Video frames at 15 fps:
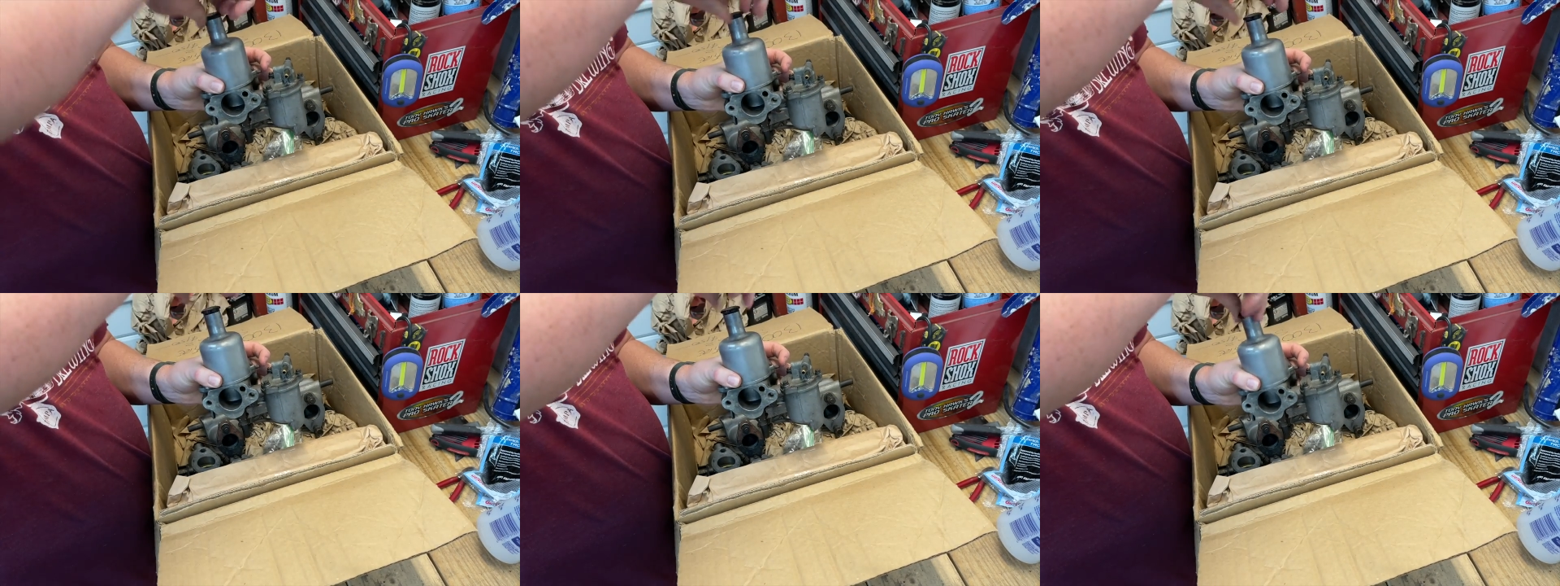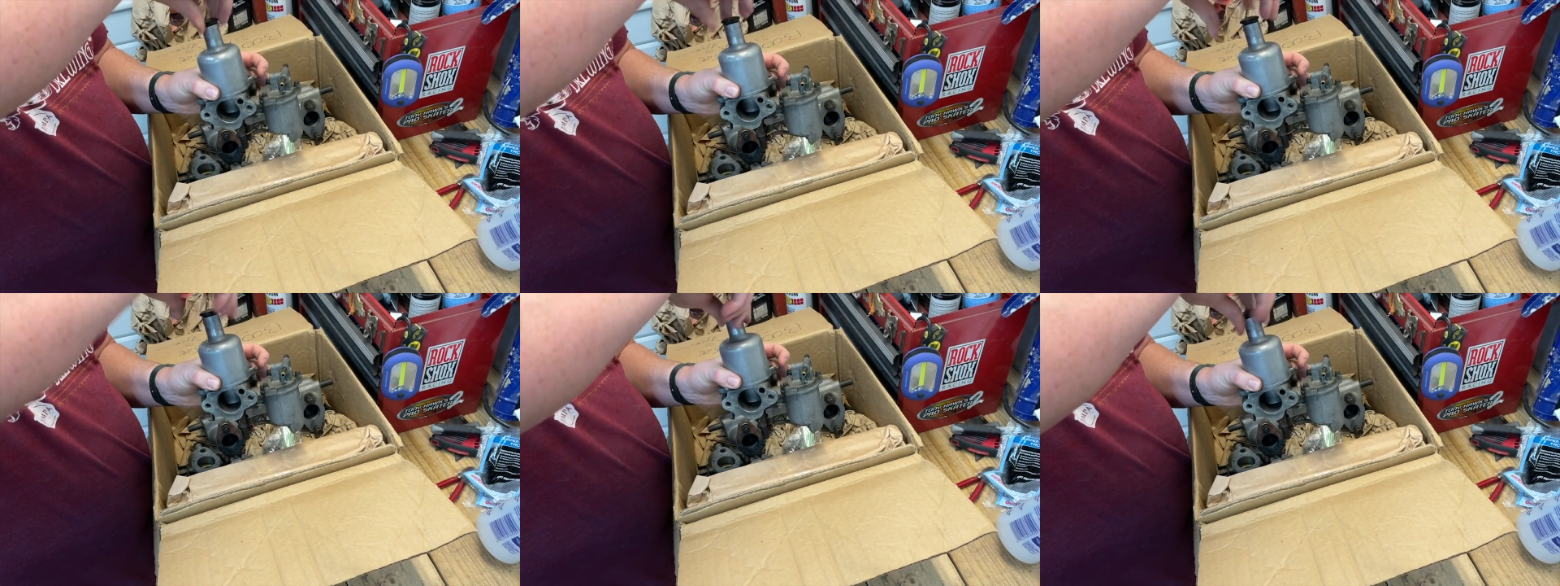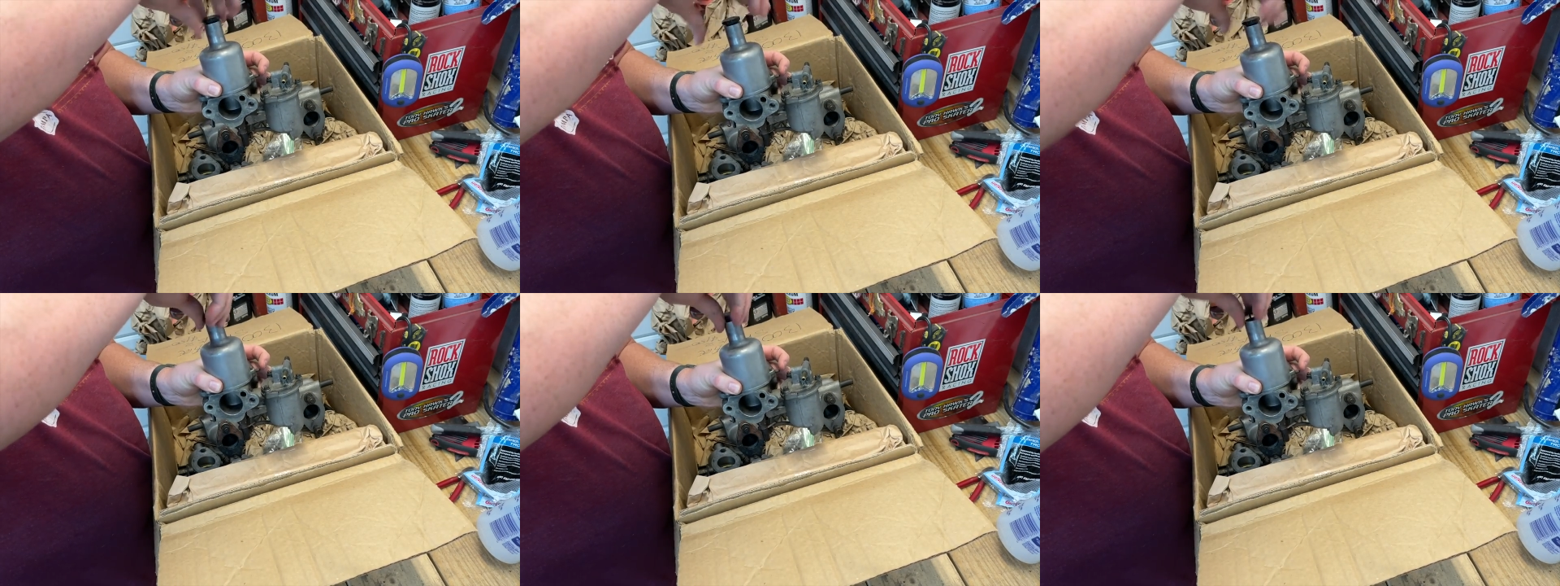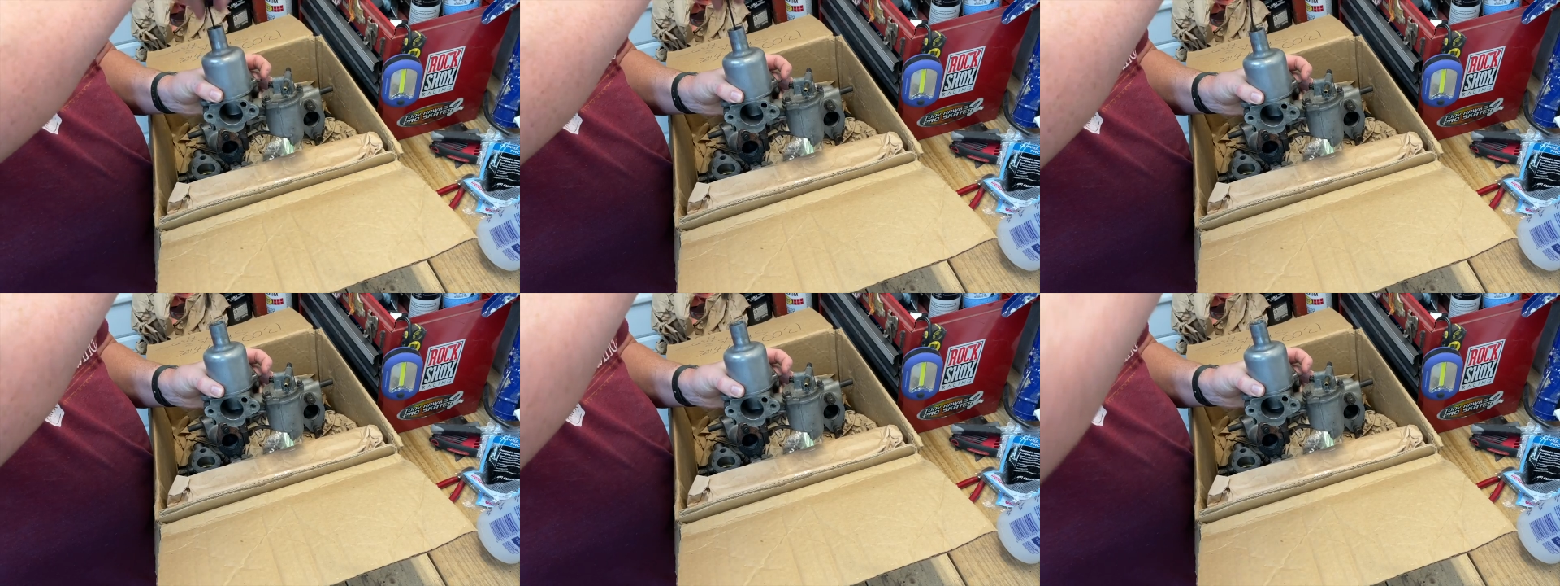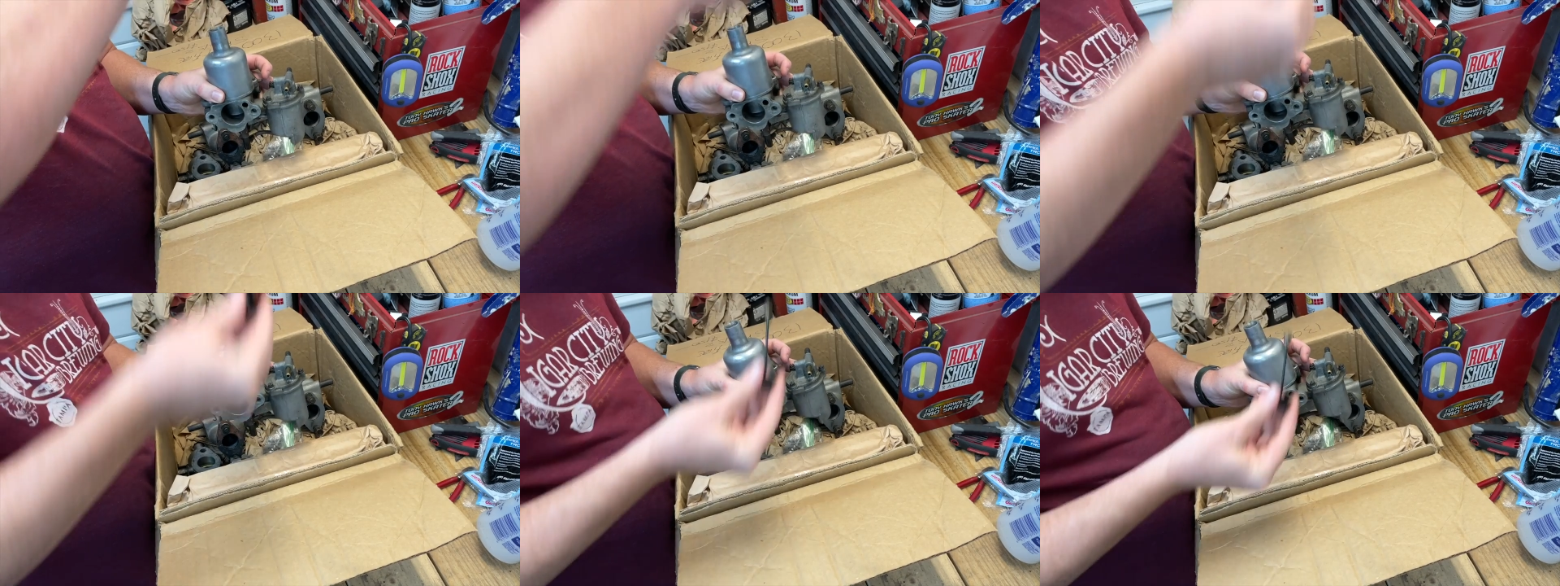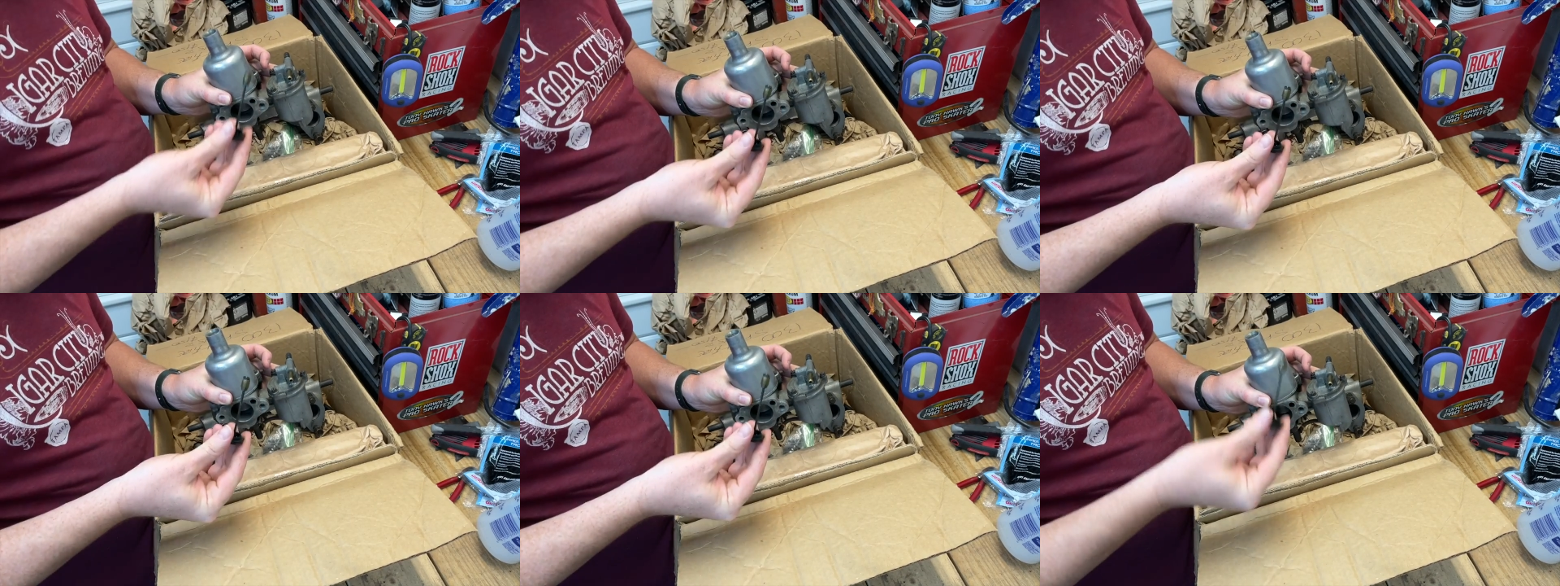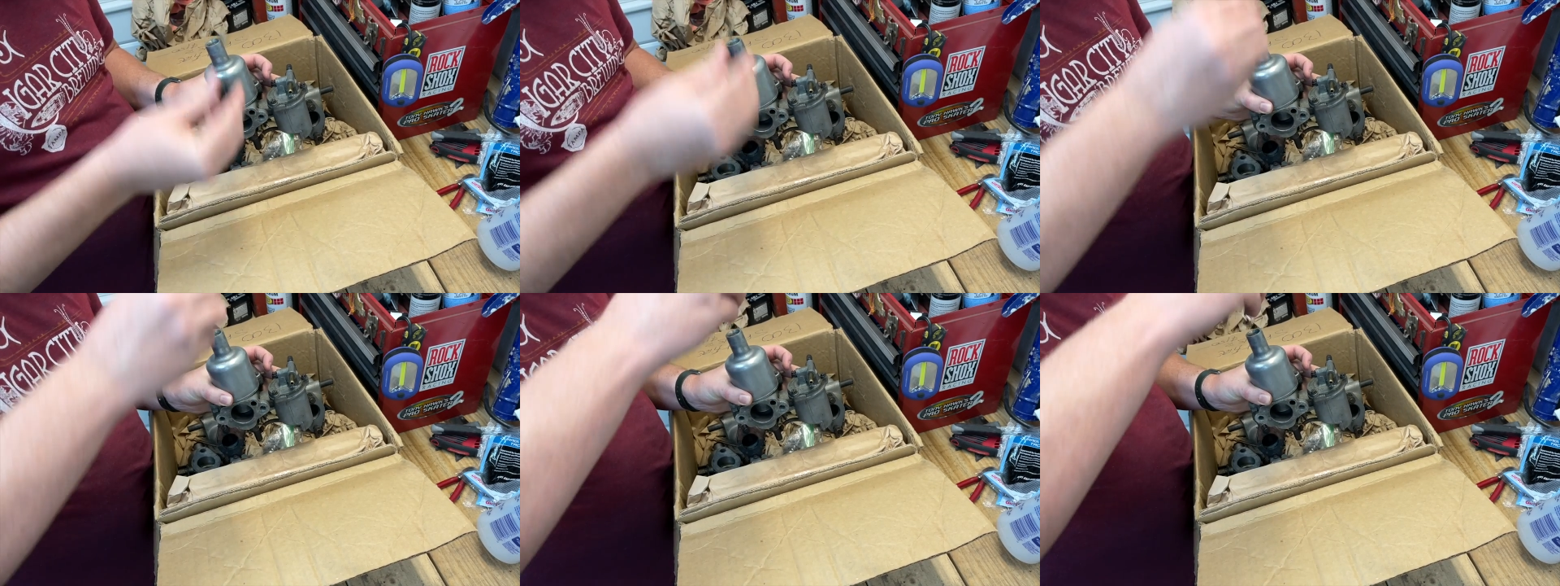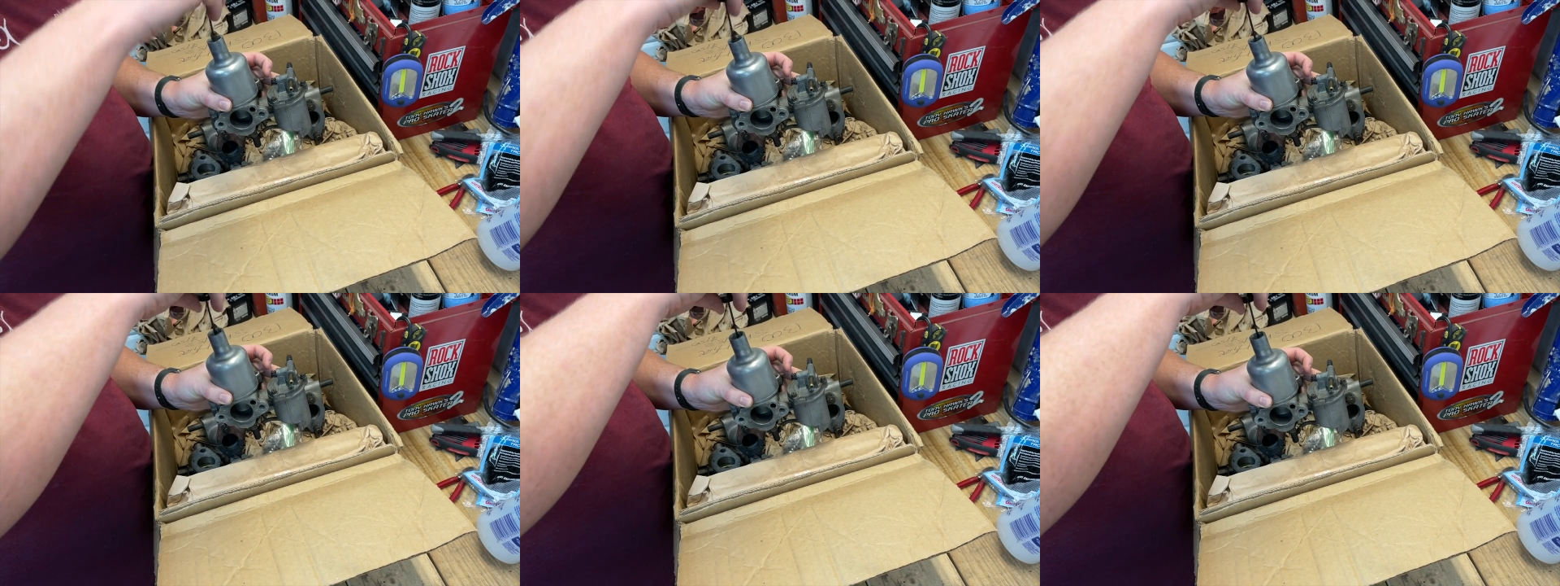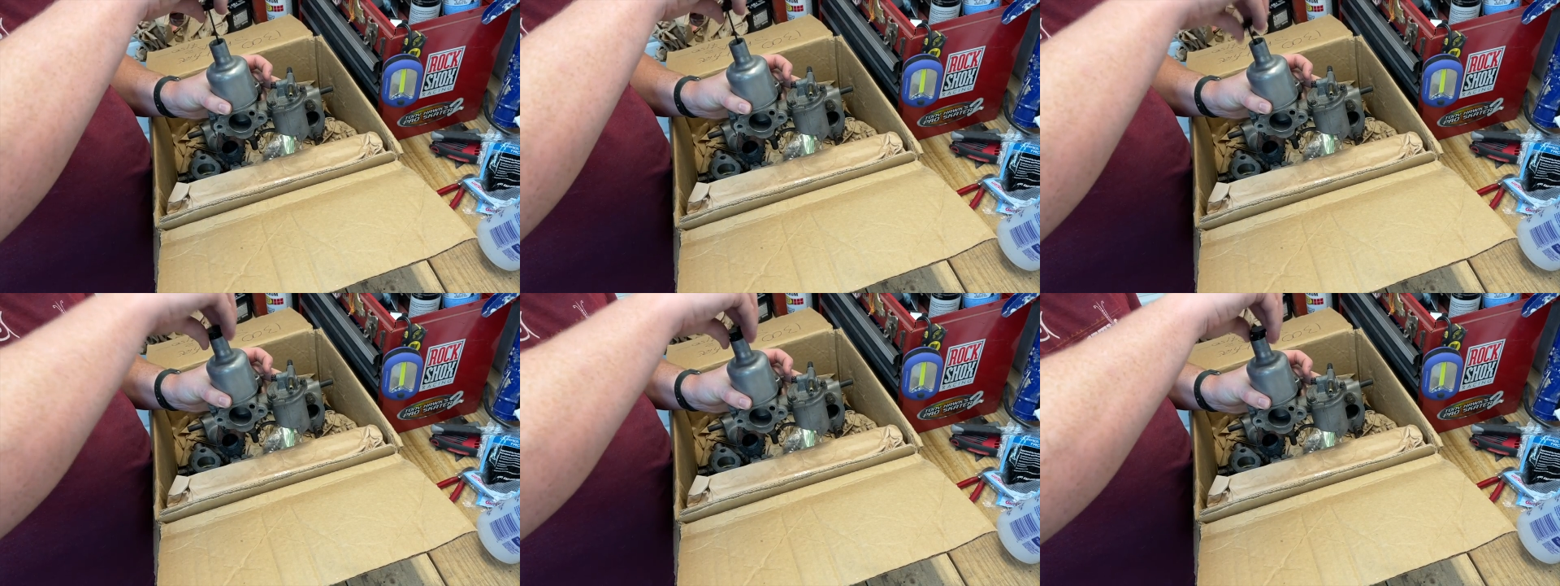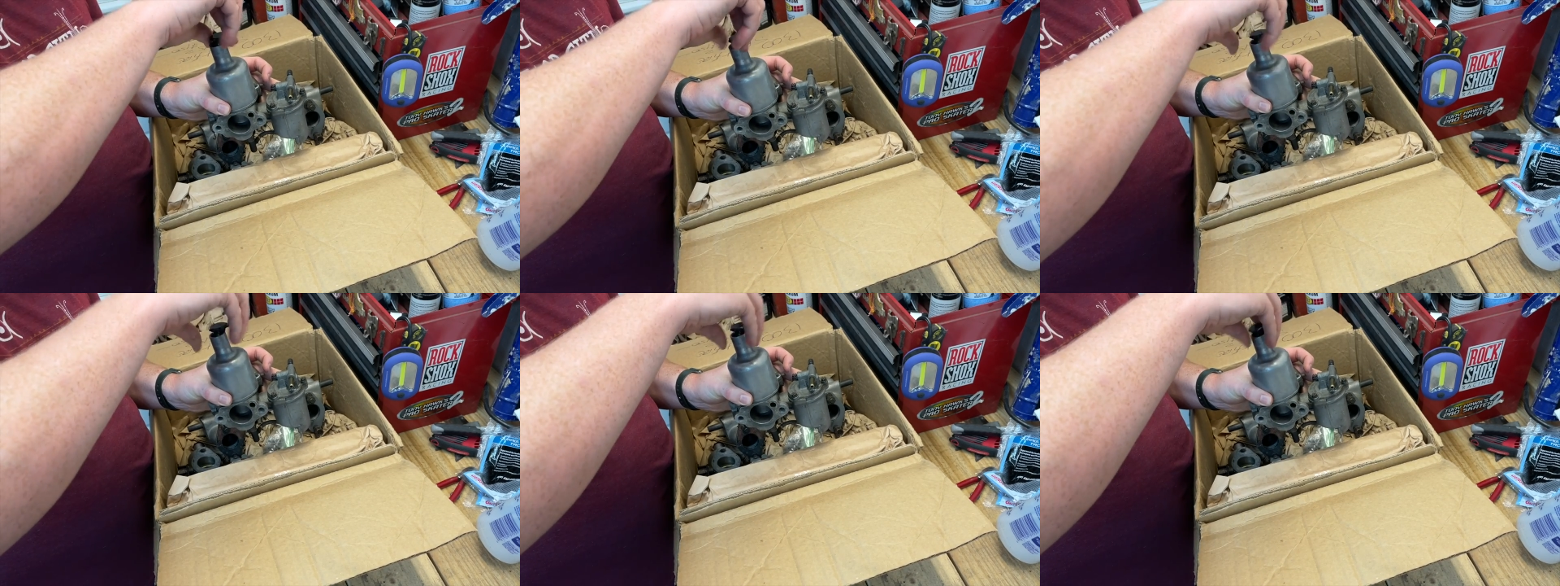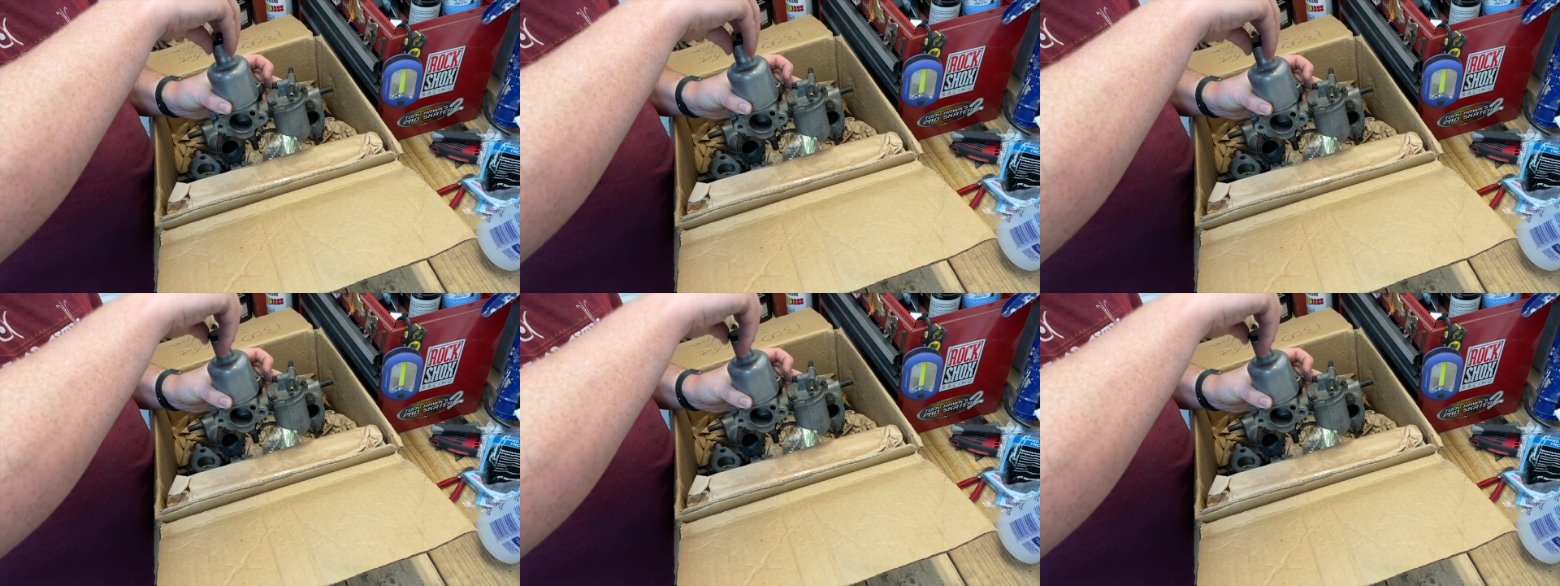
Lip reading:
(no speaker visible)